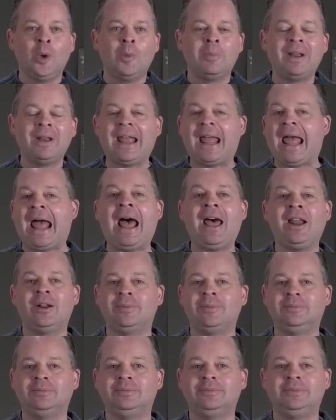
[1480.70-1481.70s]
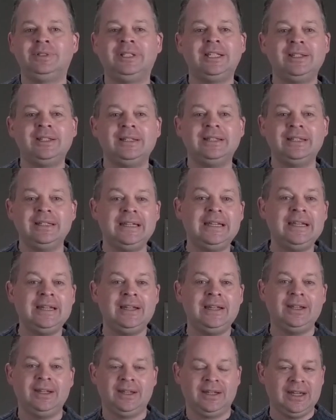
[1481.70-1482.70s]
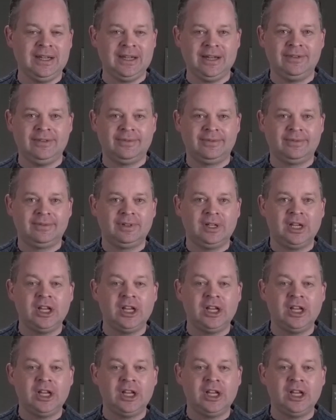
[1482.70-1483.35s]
But Adam didn't need Eve.